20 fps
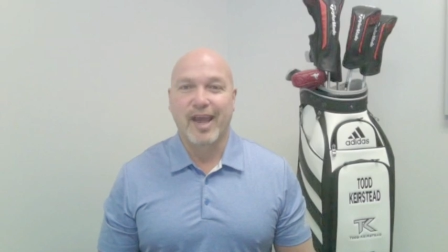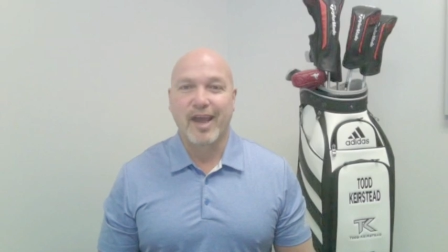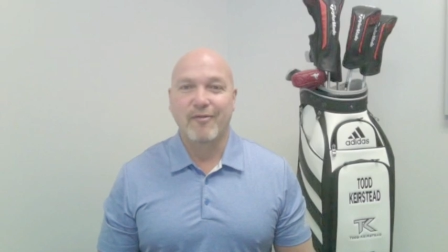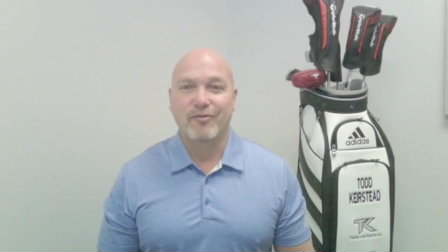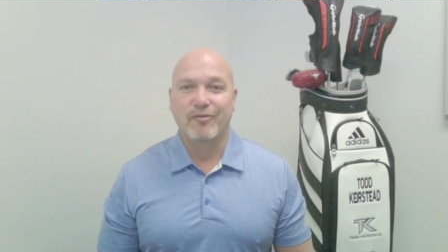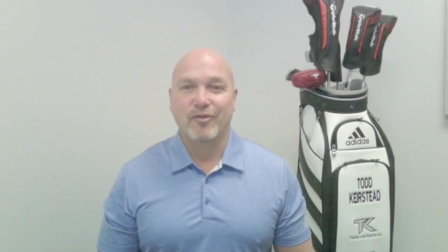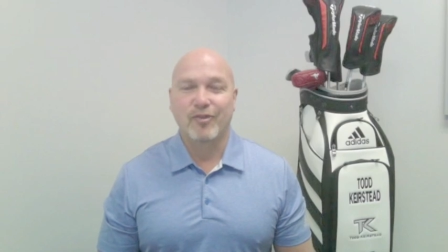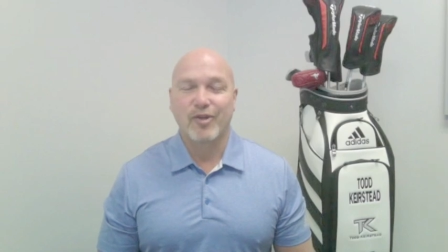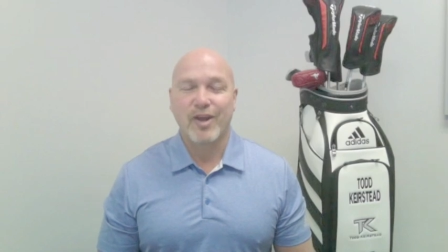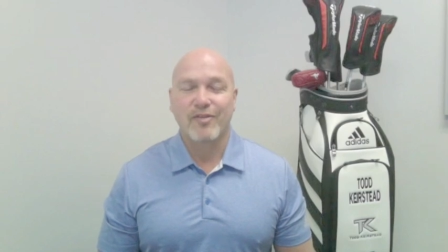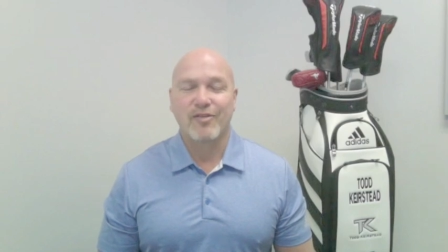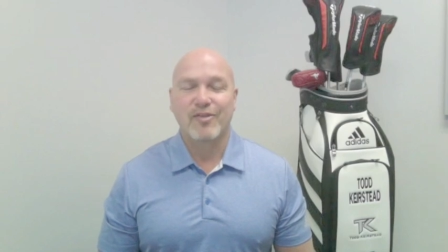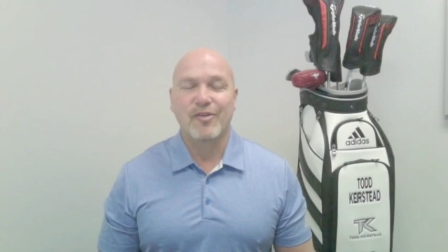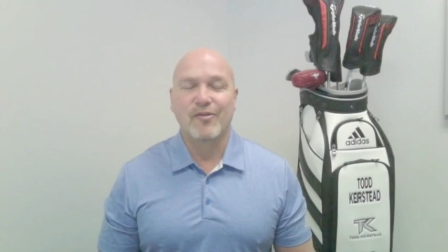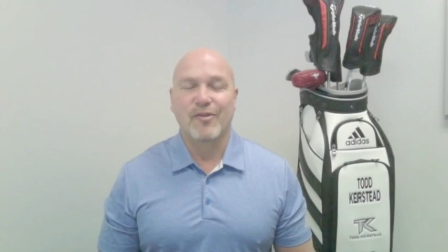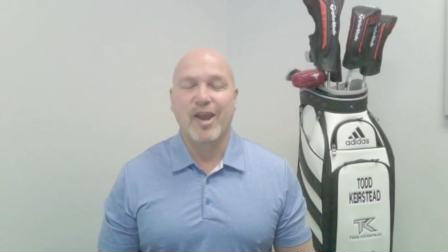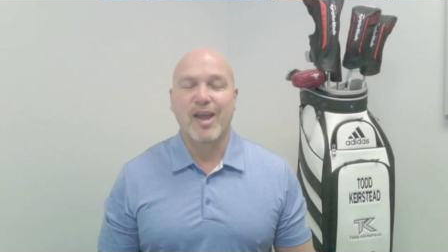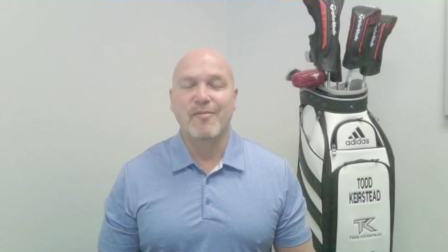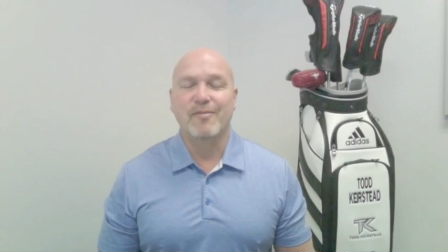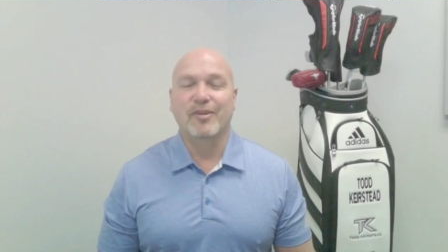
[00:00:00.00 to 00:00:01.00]
I have Tracy
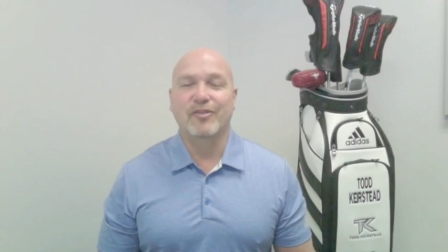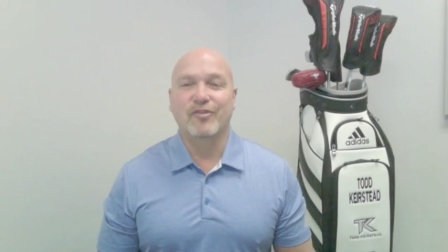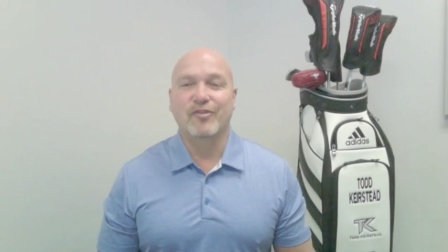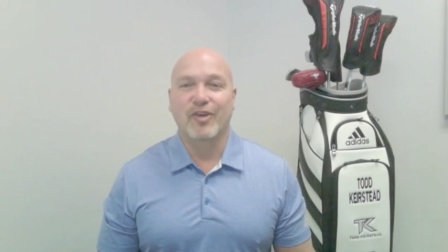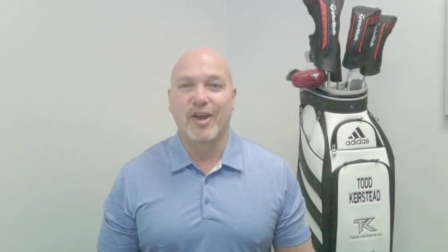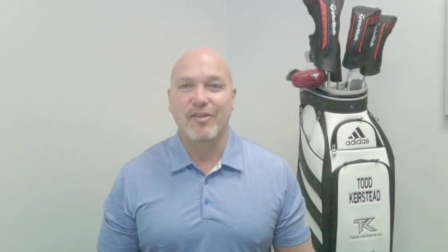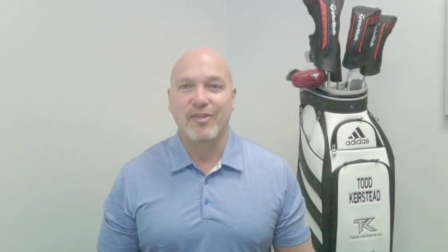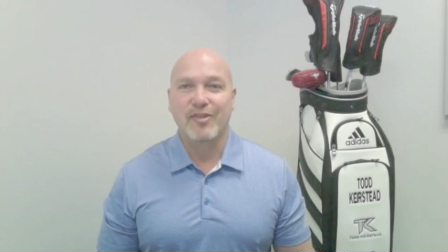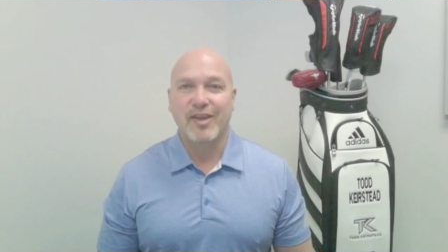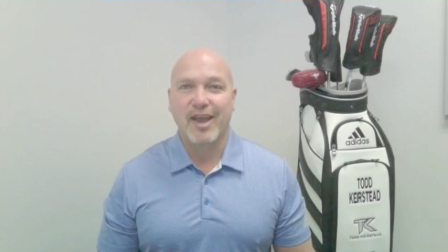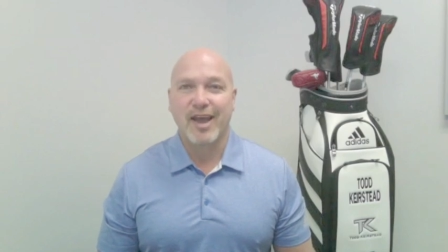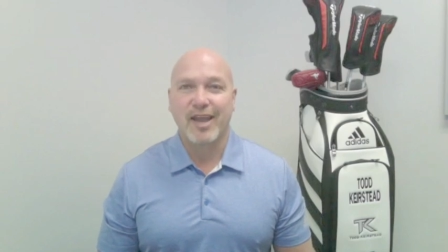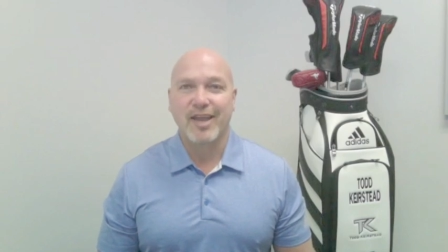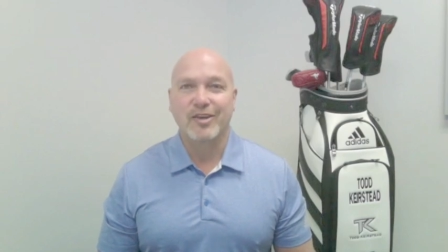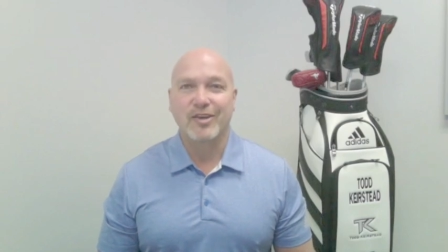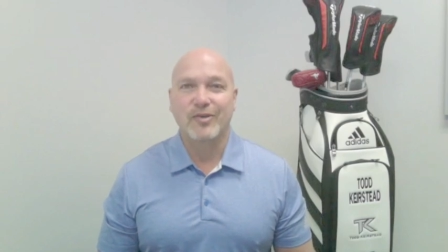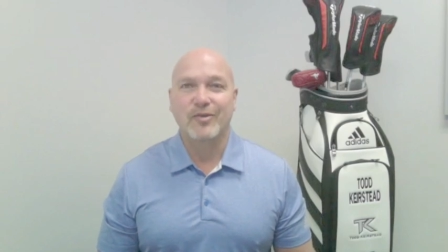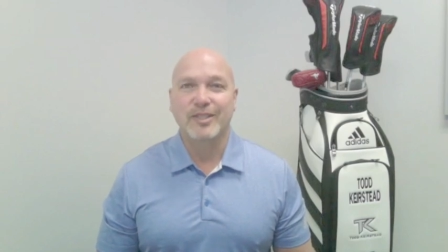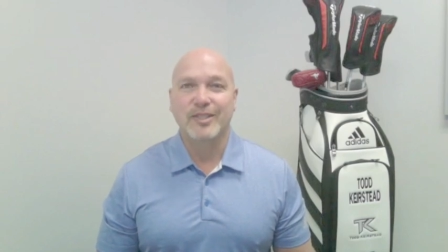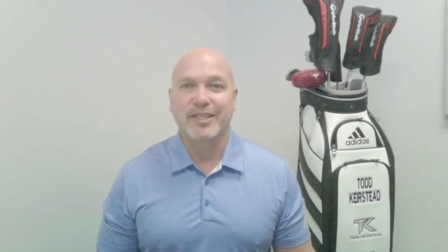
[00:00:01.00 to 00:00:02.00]
Ramin. Tracy, how are
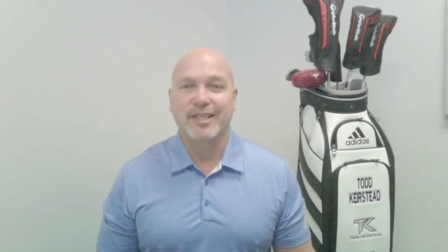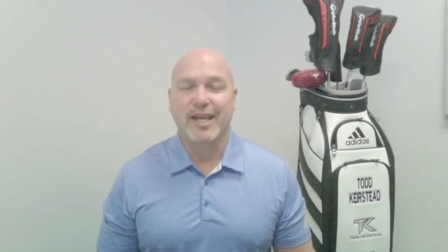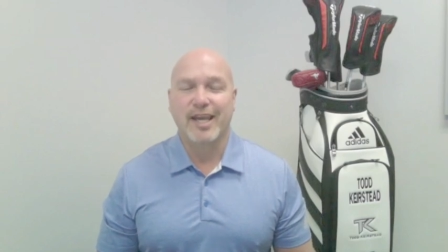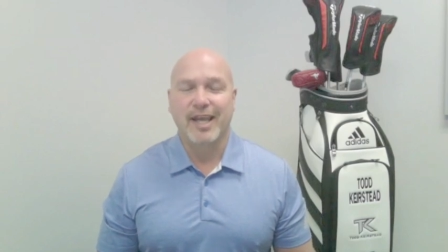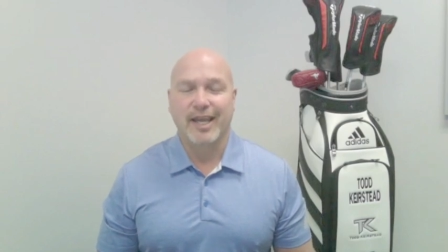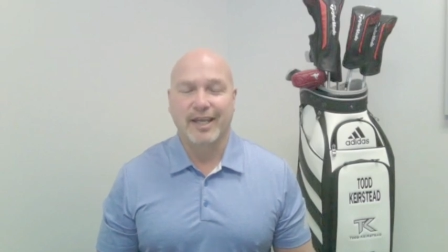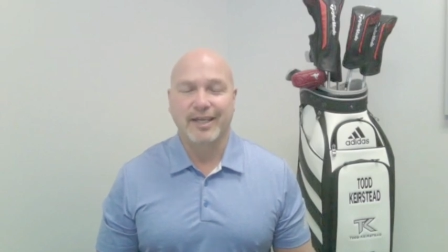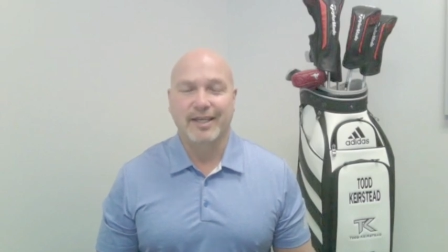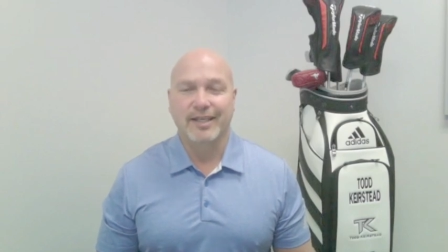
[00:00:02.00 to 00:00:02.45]
you doing today?